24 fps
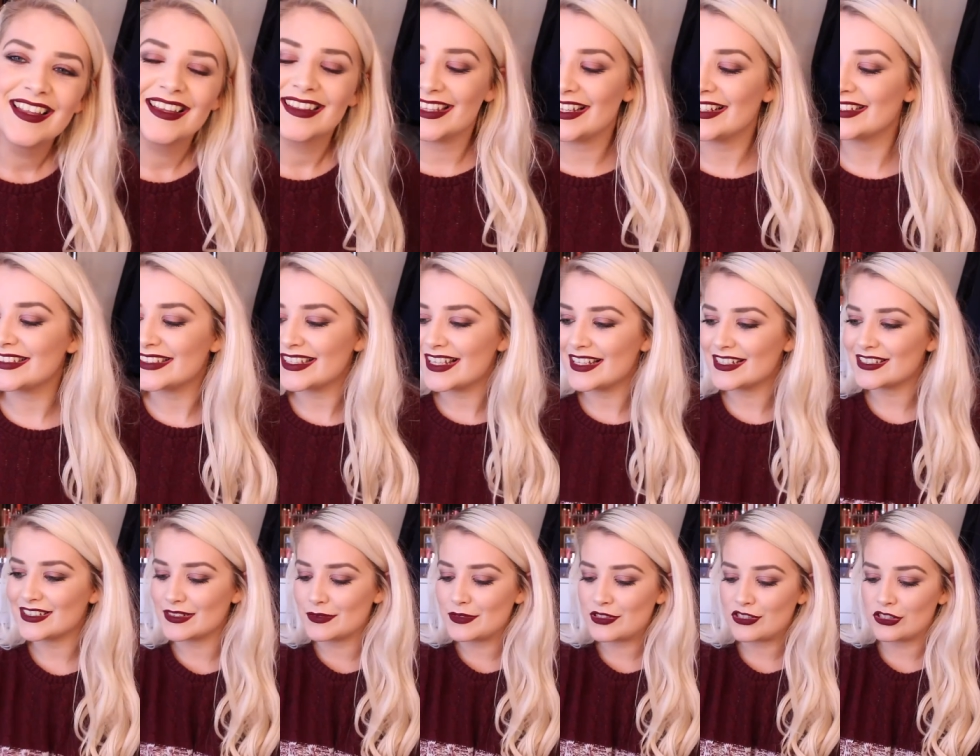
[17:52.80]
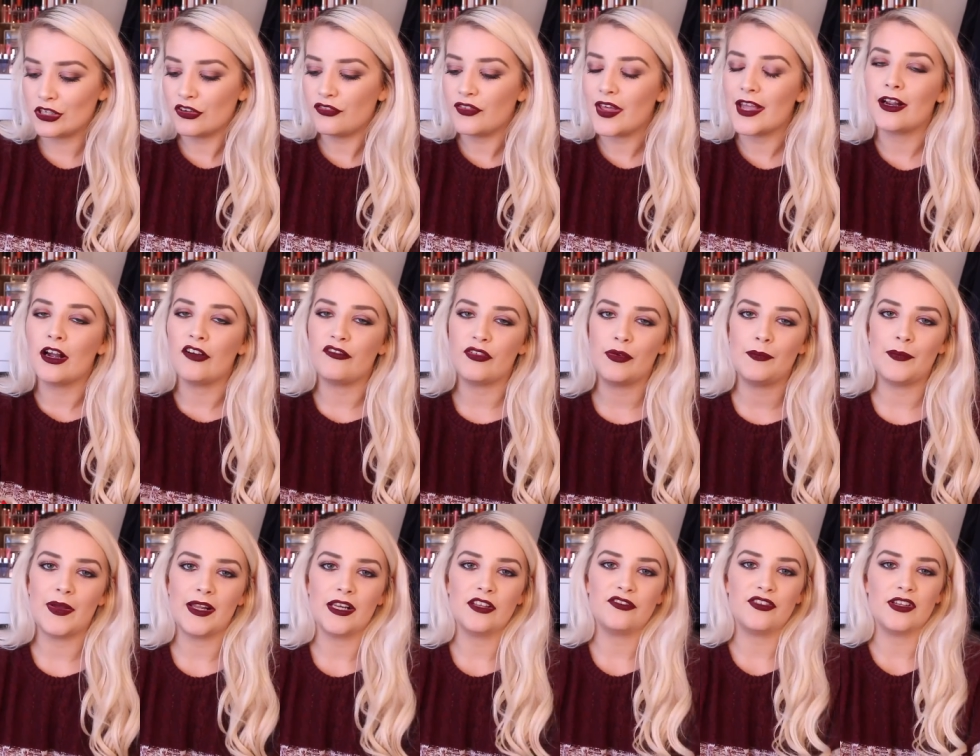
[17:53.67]
This is some stuff that I got
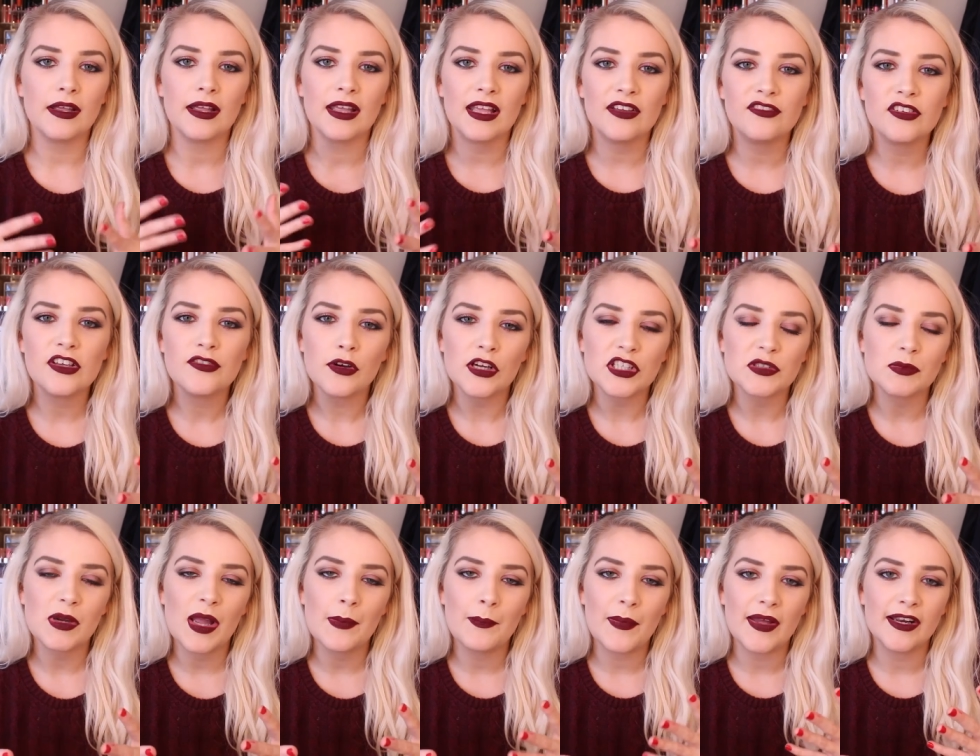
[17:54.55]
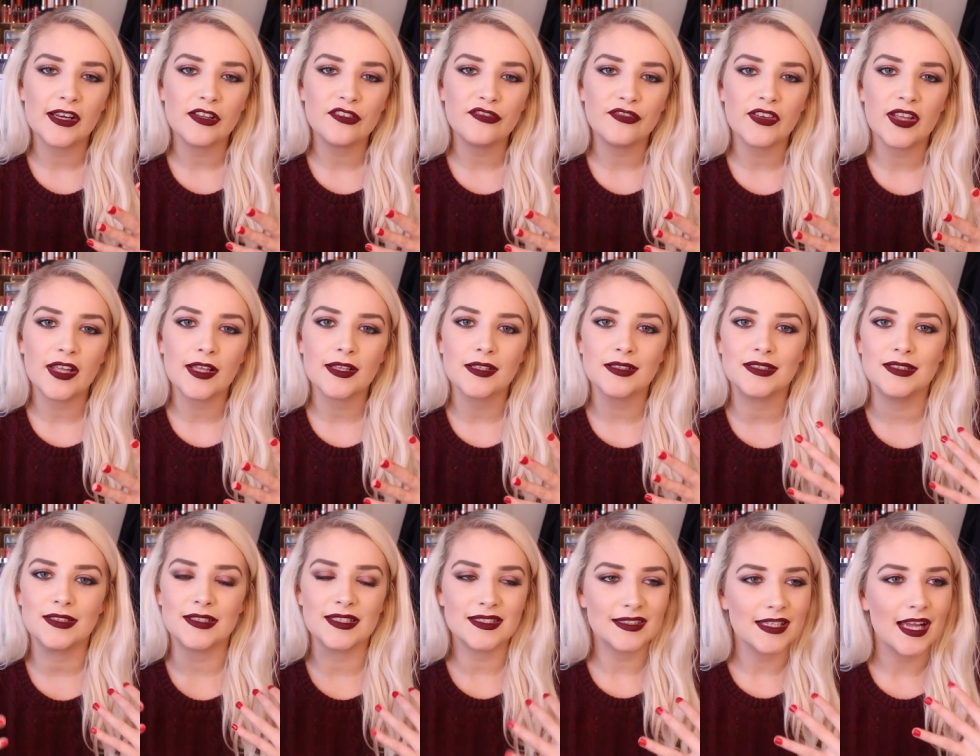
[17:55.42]
from Benefit. If you've watched my Benefit
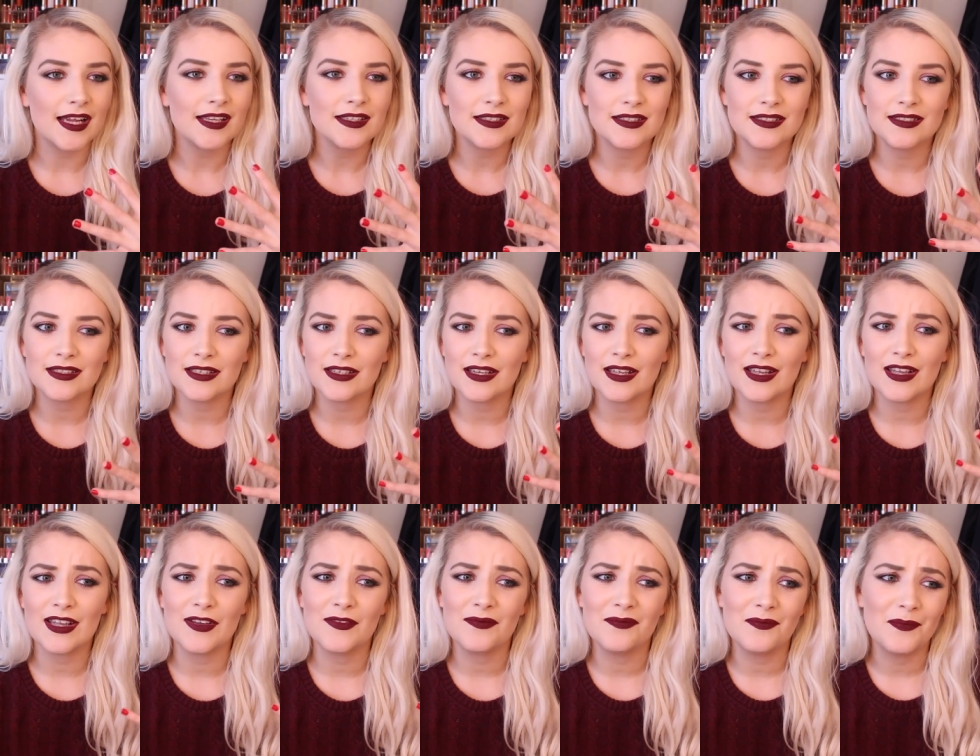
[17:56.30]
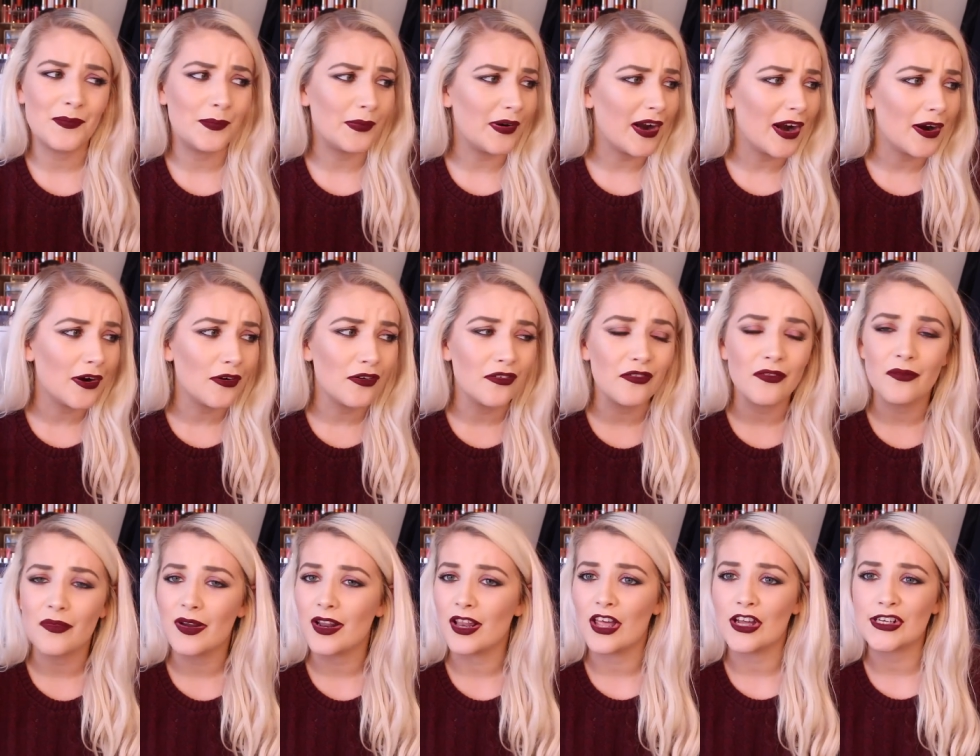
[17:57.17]
disaster
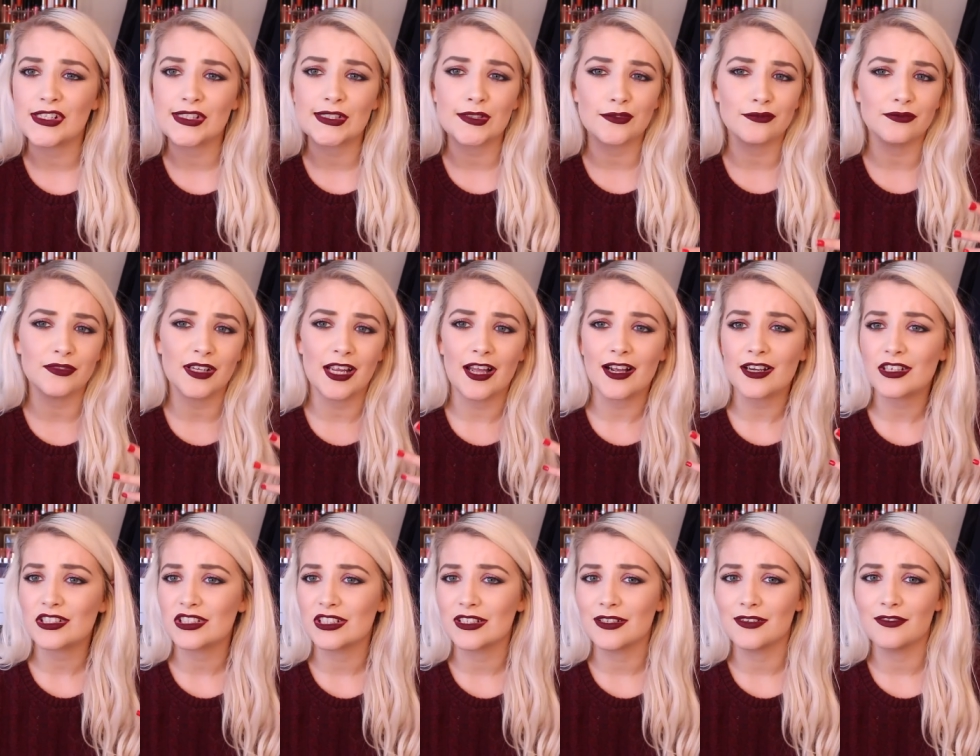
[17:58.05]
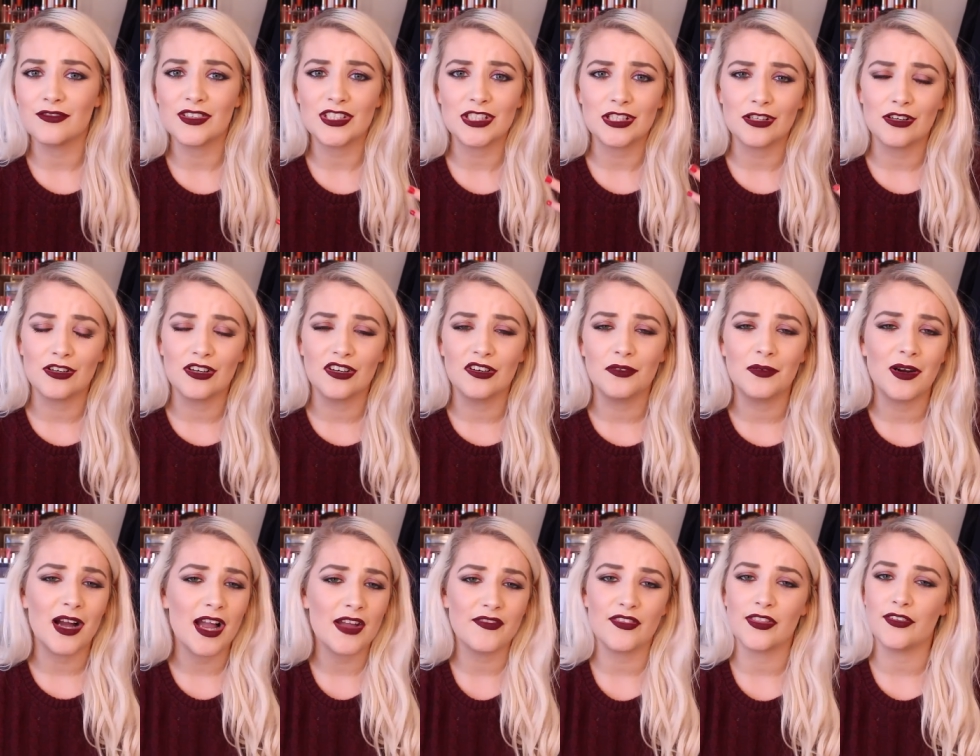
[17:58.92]
brow allergic reaction video,
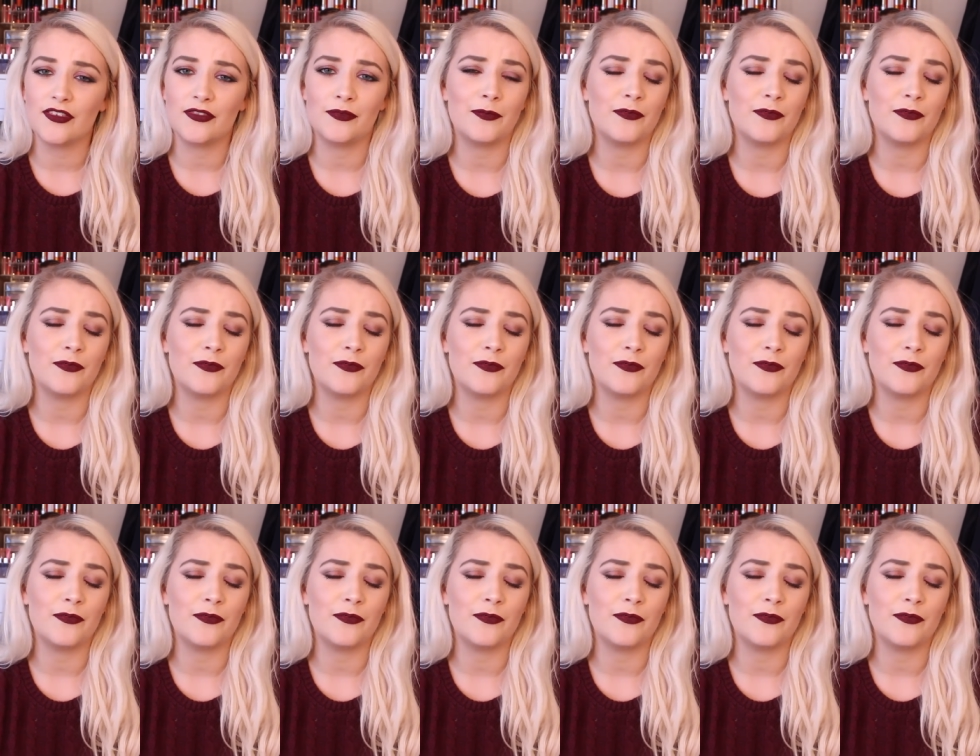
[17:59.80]
whatever